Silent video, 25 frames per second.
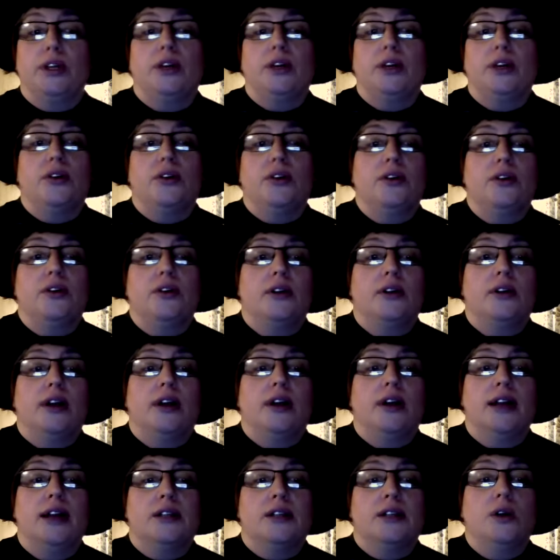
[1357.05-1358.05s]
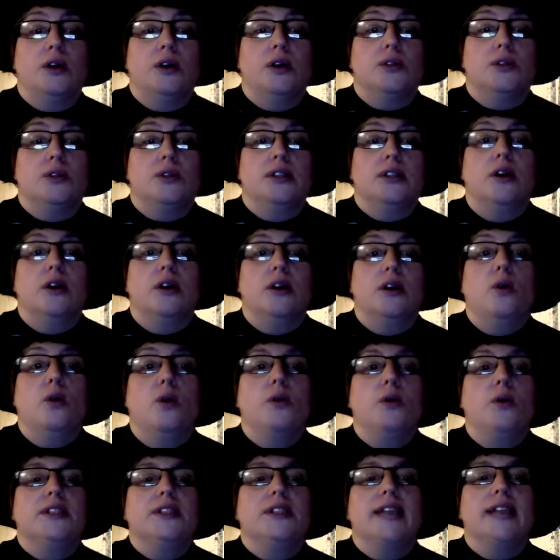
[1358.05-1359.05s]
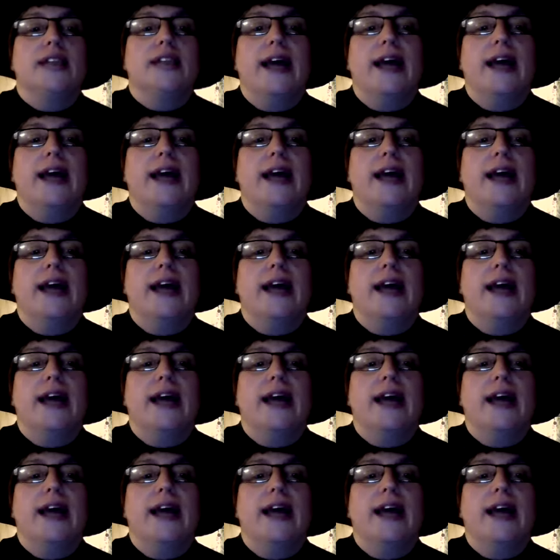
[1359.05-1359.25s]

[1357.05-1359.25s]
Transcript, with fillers: here as a ghost, which is ah.